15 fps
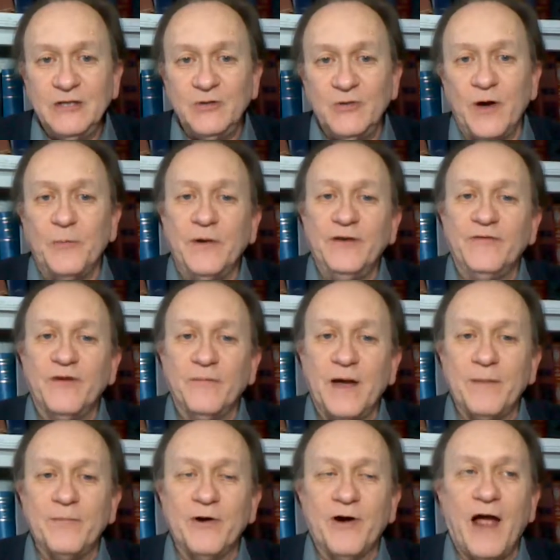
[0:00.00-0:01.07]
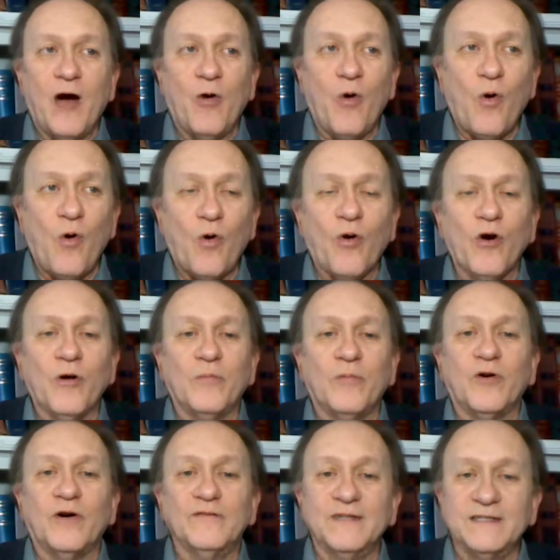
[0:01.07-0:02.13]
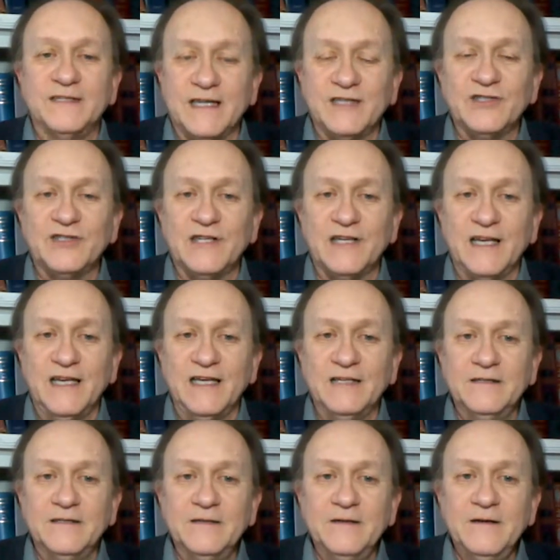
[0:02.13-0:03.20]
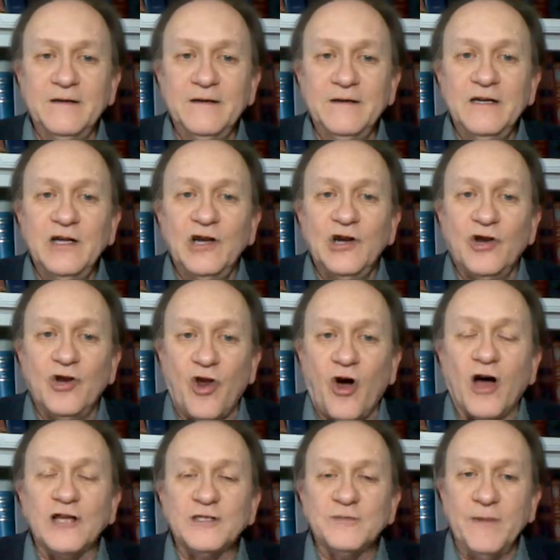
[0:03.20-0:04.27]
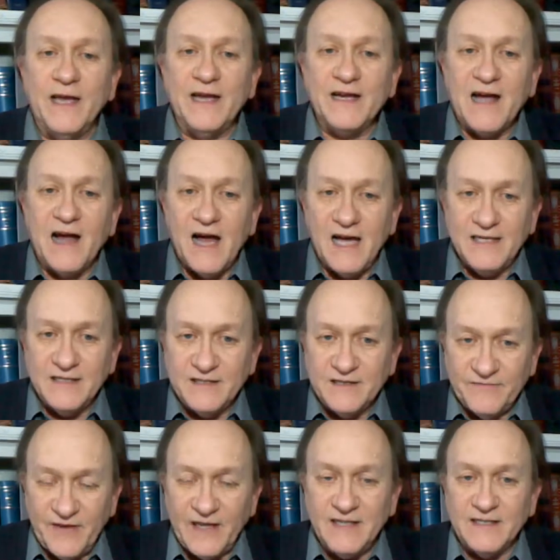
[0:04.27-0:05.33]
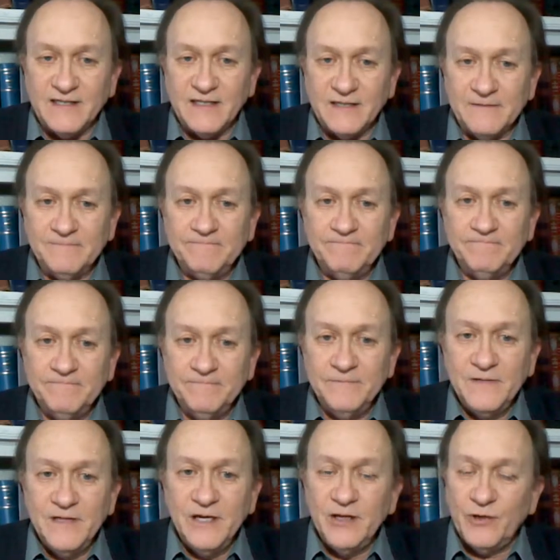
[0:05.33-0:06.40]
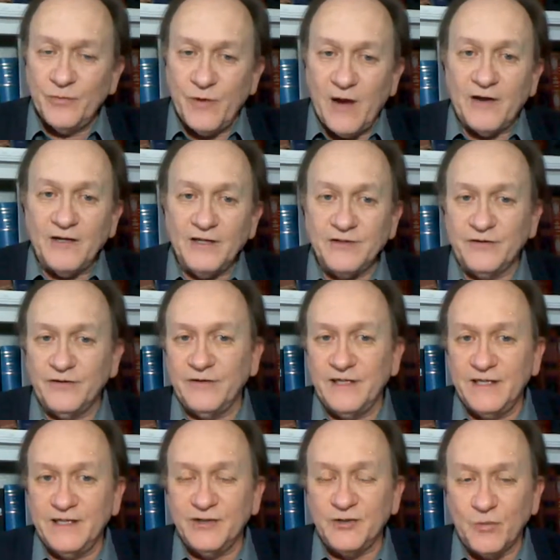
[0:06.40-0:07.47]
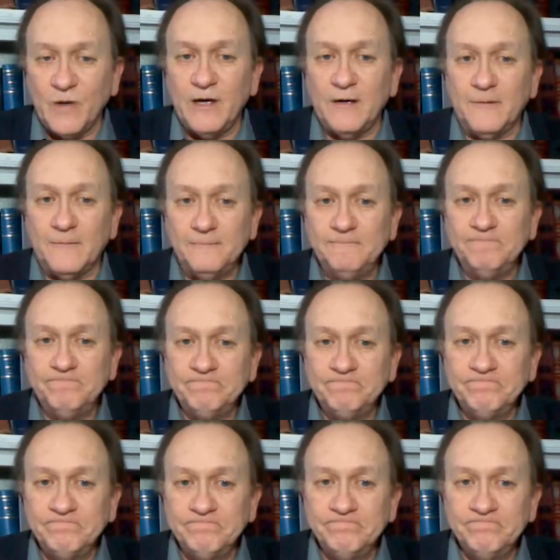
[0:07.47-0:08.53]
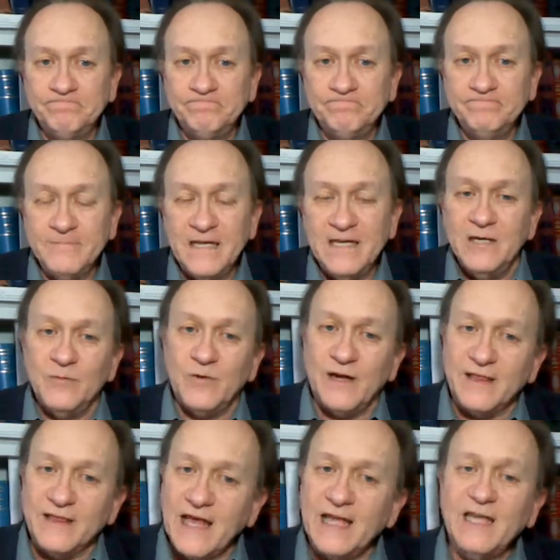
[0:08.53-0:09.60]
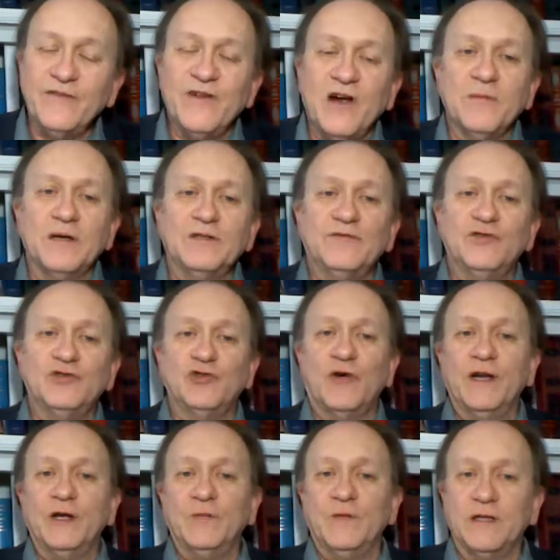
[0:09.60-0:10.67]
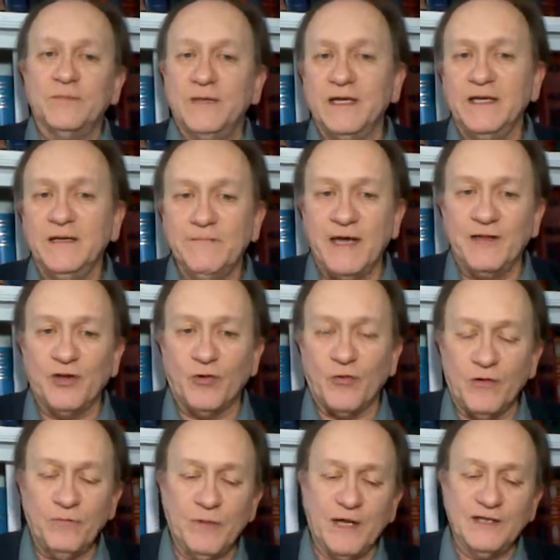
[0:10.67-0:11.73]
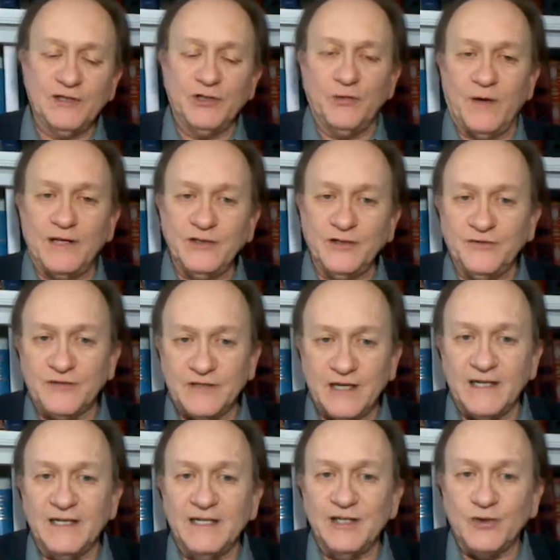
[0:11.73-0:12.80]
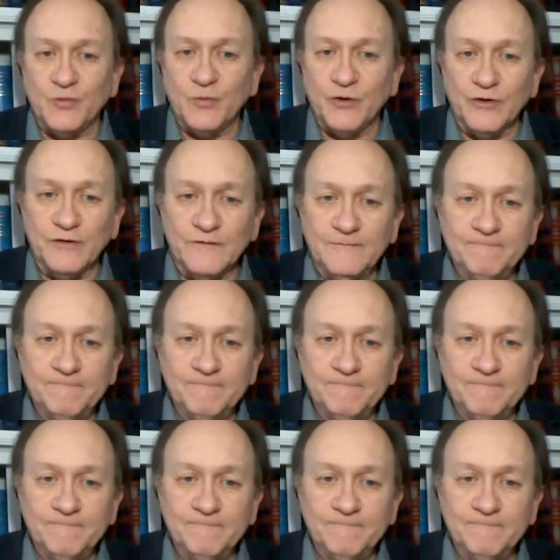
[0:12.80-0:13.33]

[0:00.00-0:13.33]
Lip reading: when we remember how horrible of a destiny lost mankind is facing throughout eternity as well. I want to thank you very much for joining with me. May the Lord bless you as you study his word.